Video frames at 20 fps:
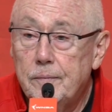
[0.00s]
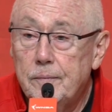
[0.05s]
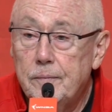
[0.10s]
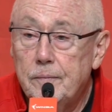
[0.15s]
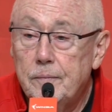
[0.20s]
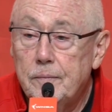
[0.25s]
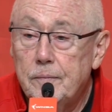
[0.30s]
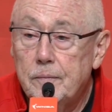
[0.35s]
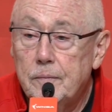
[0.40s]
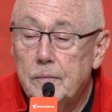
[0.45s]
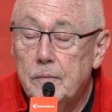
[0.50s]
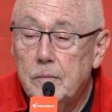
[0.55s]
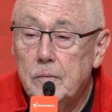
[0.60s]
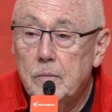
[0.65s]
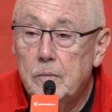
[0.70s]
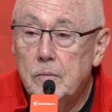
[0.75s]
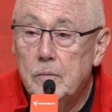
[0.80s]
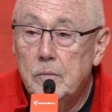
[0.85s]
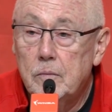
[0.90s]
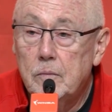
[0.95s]
Did they
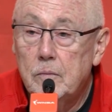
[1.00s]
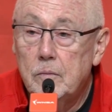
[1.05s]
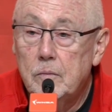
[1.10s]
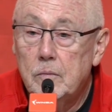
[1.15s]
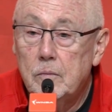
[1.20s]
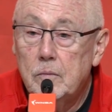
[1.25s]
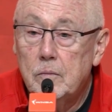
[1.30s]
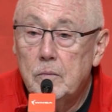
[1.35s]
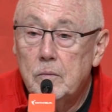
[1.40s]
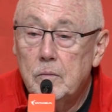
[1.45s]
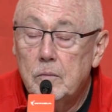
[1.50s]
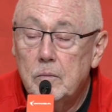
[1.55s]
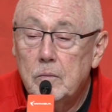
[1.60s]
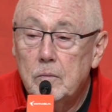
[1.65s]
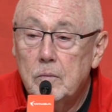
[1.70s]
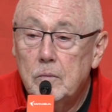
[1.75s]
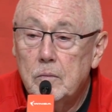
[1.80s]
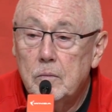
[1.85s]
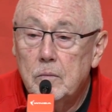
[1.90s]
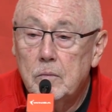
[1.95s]
change
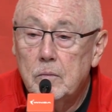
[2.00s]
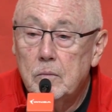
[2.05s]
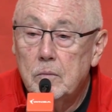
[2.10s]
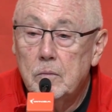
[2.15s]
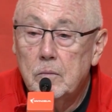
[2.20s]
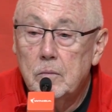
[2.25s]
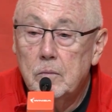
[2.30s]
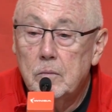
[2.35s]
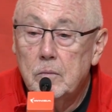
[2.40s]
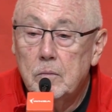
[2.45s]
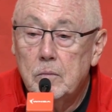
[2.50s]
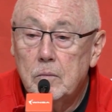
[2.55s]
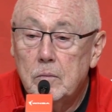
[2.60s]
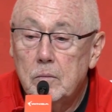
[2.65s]
anything to start getting